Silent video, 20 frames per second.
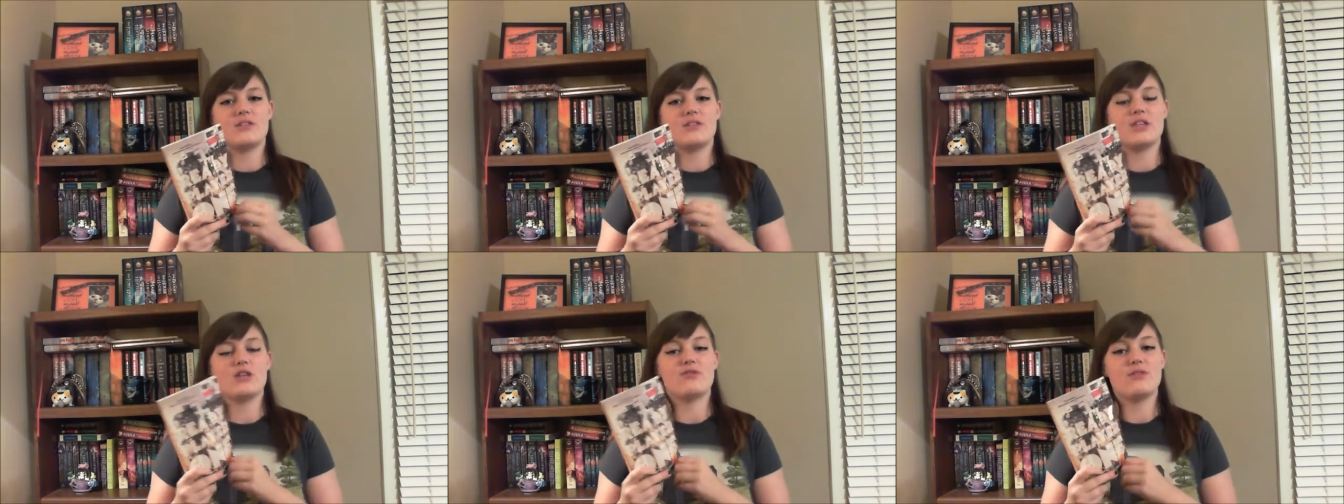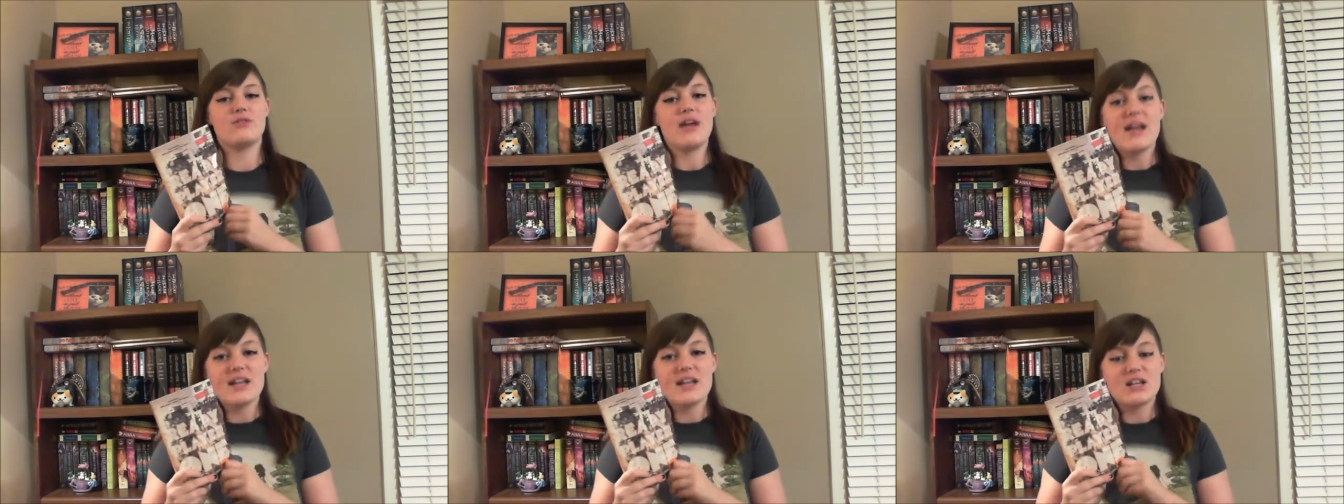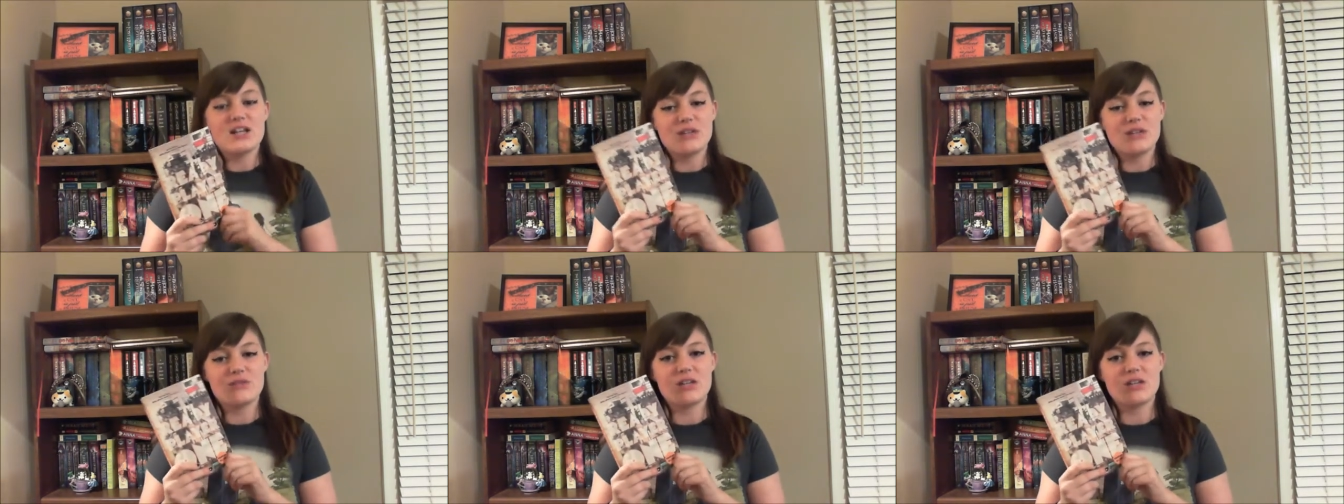the
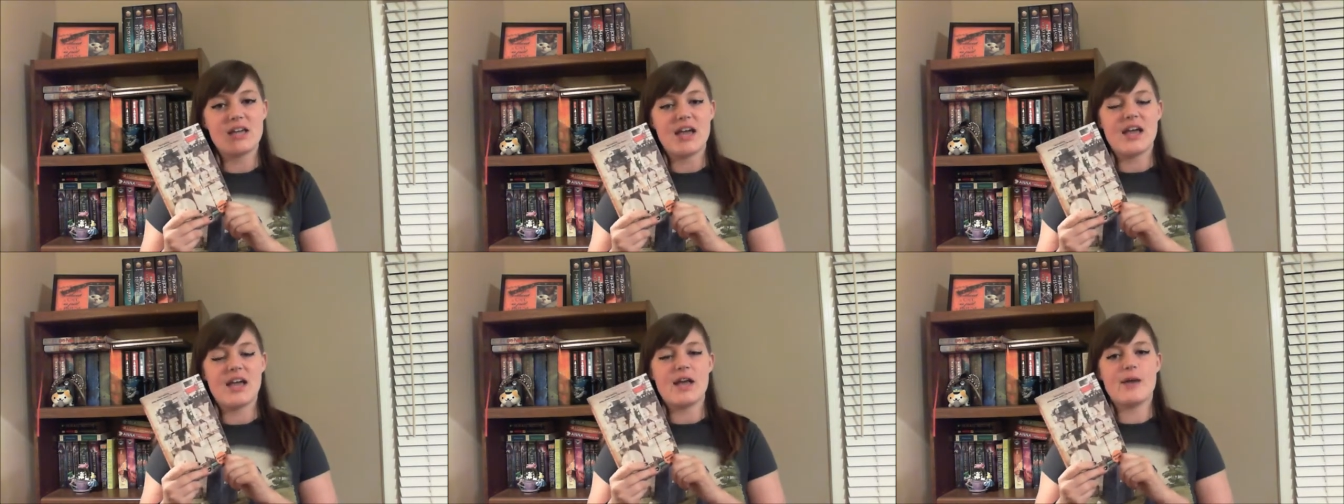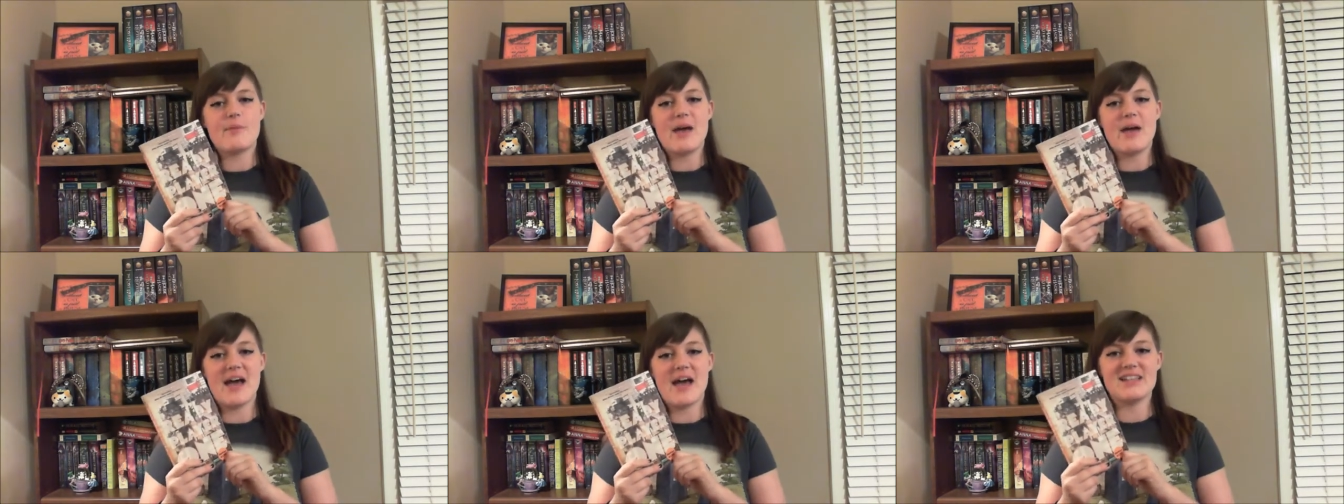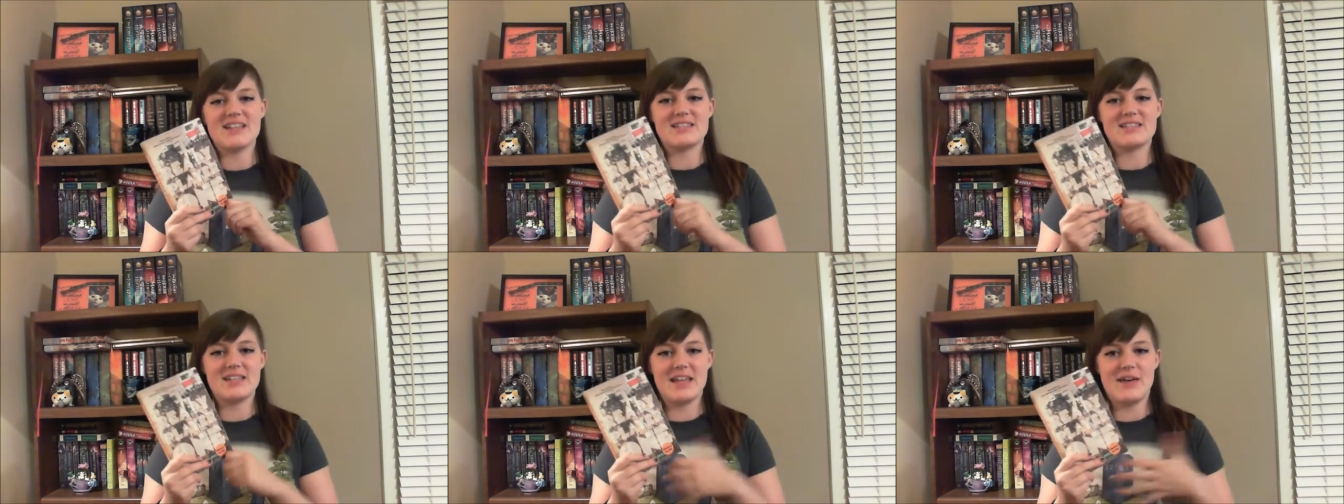creator of the game
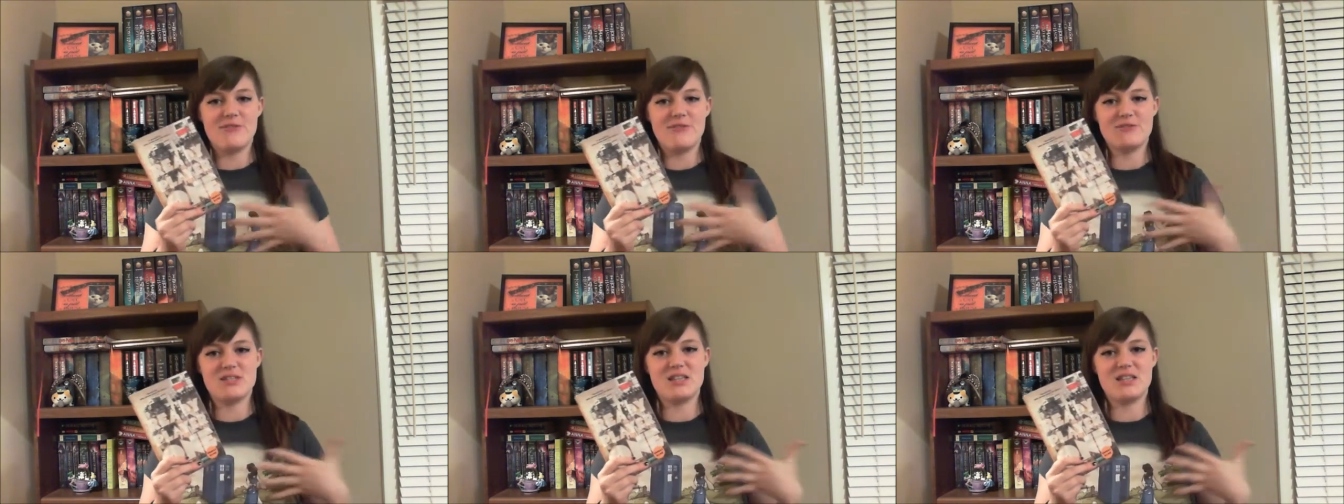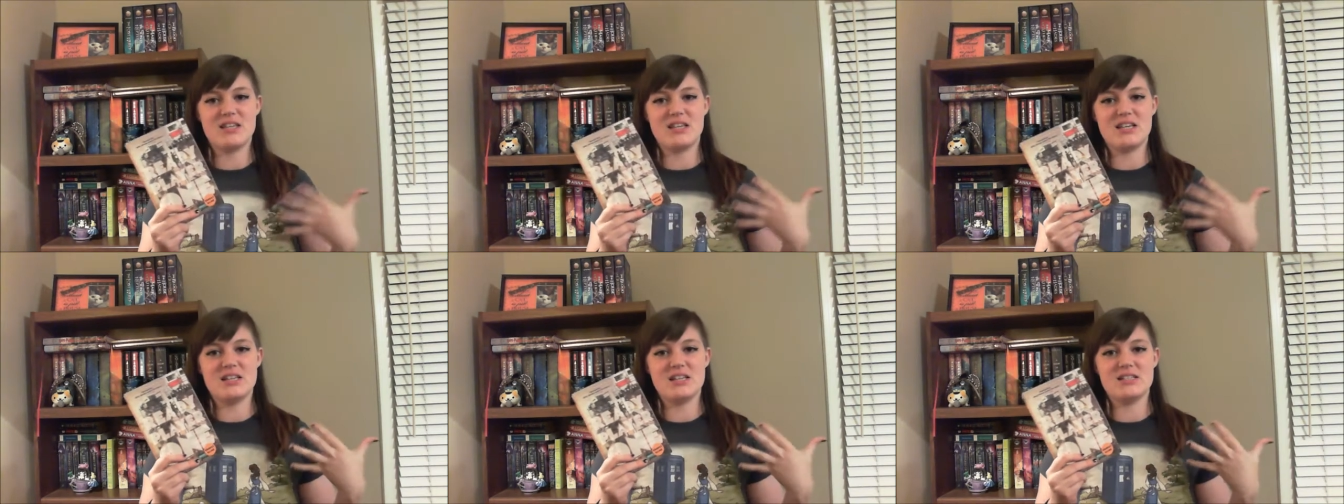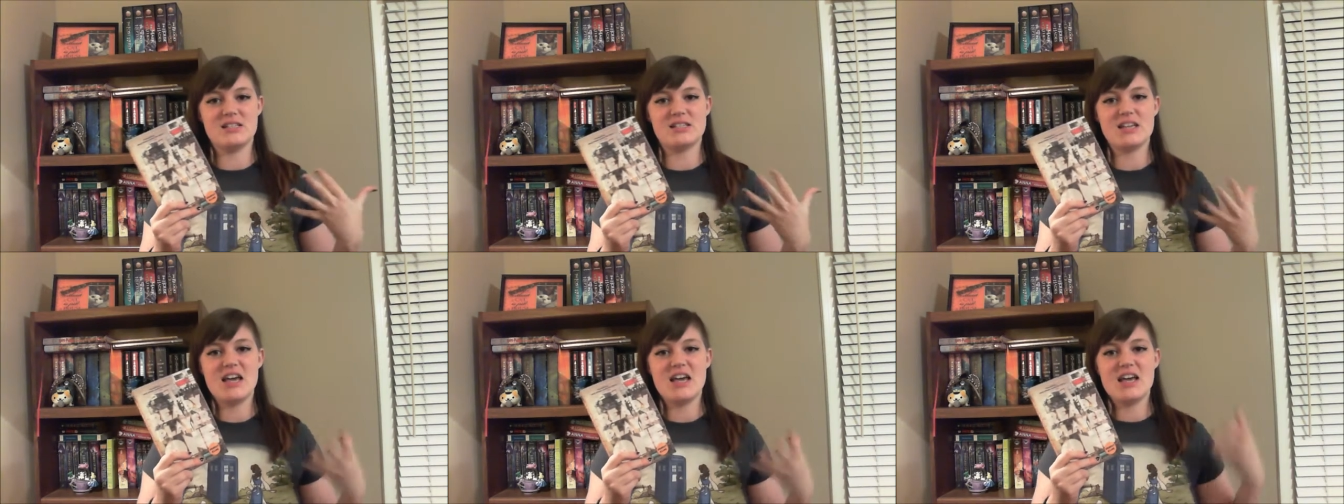has left
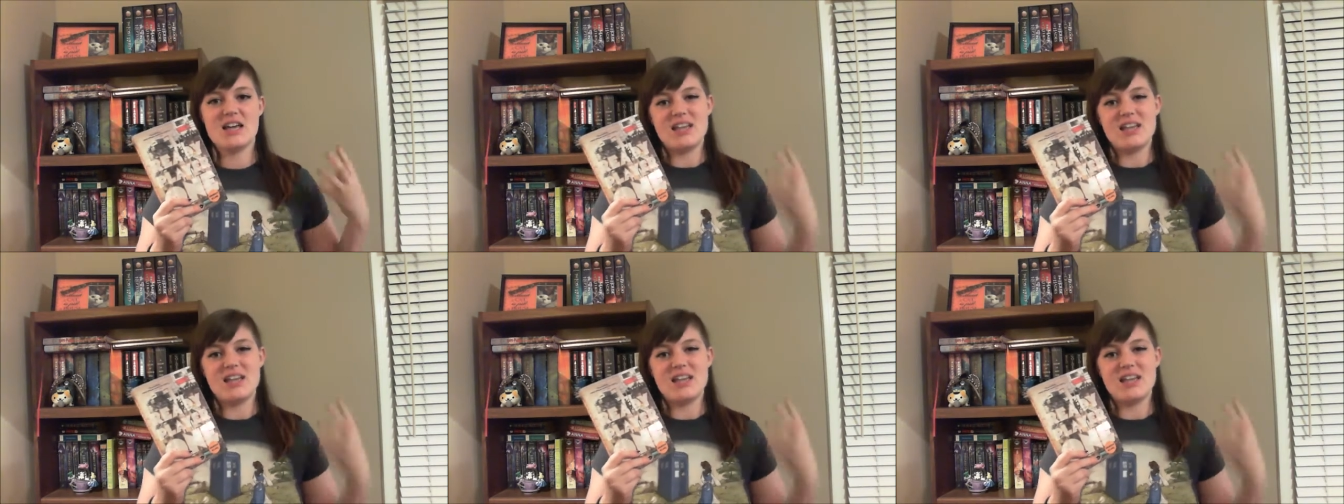these